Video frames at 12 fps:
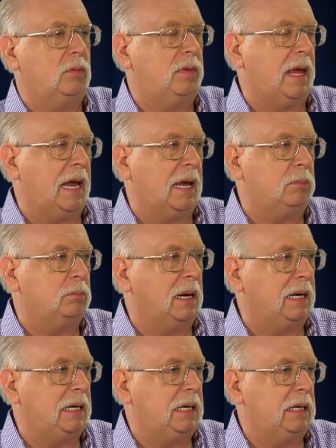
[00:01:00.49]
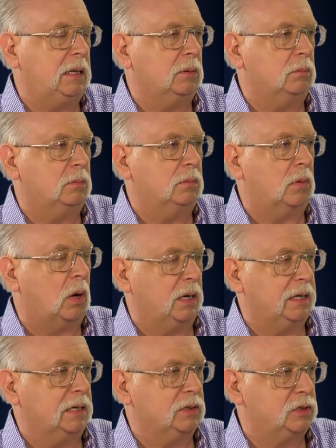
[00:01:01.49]
than many
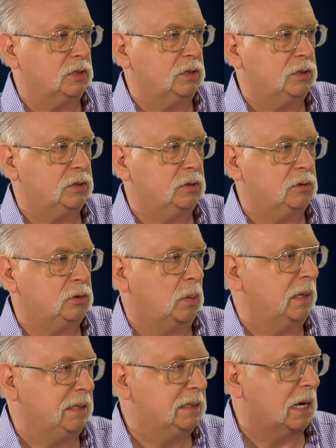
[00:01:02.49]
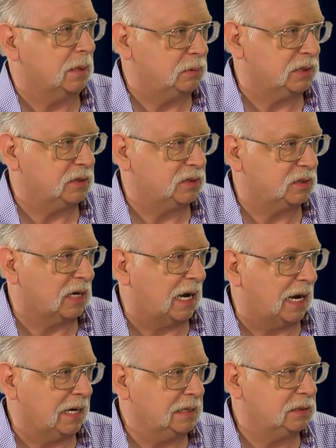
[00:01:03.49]
audiences 20 times its
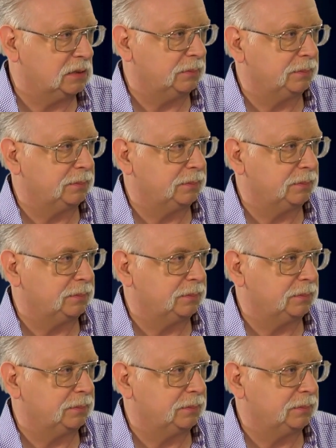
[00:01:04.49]
size.